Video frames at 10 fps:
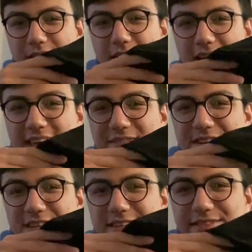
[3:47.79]
I can't
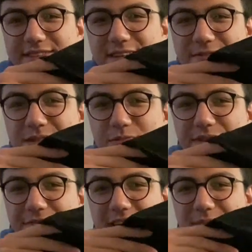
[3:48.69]
really tell the difference between
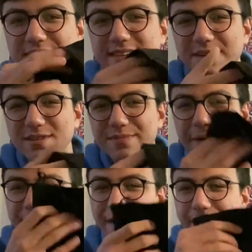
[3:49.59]
fabrics that well,
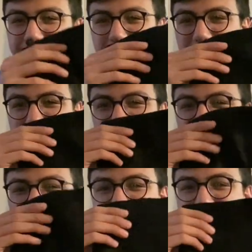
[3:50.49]
but it
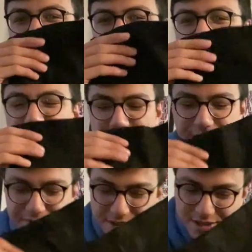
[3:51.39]
just has a
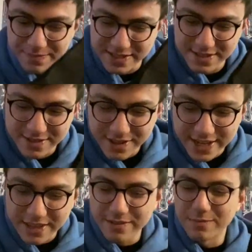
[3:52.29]
different feel compared to
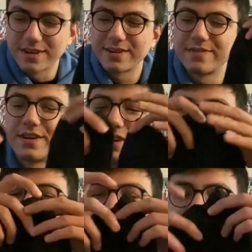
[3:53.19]
like whatever
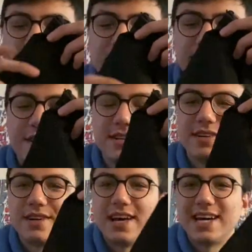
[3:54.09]

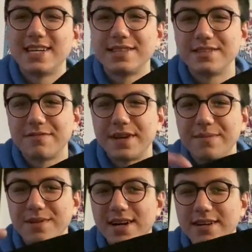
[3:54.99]
the N
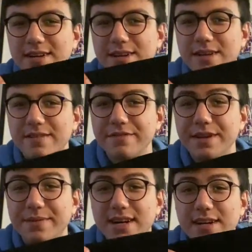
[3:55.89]

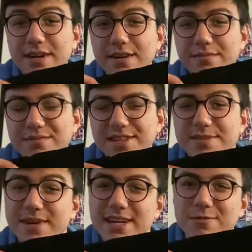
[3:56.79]
Reebok dust
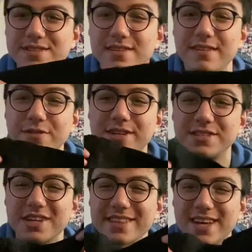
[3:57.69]
bag was. If you didn't
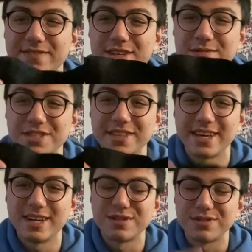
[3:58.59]
check that video, check that
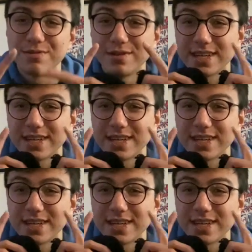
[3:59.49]
out too.